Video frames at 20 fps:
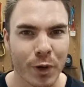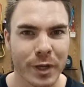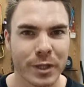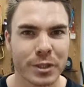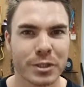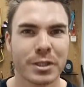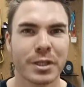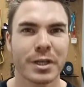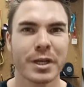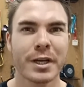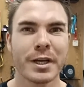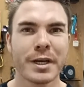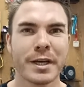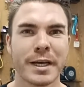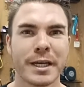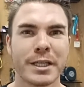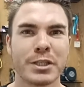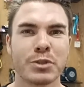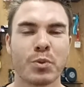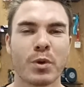
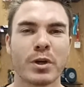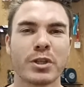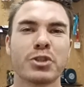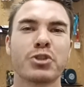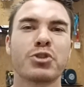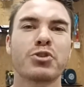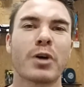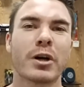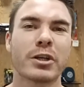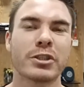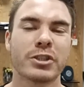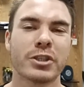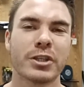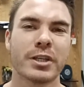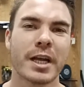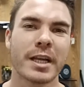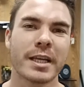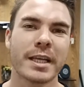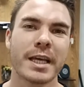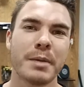It's one structure
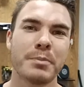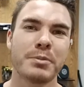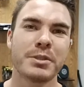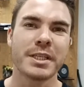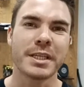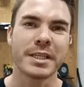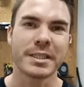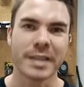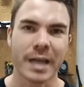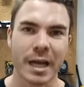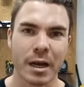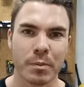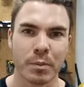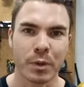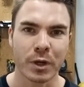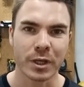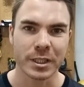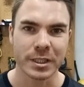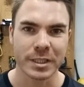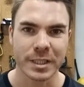that keeps the entire
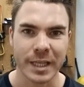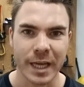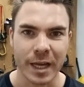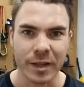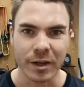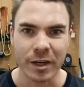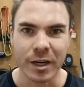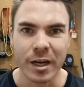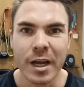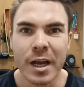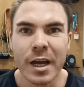body together.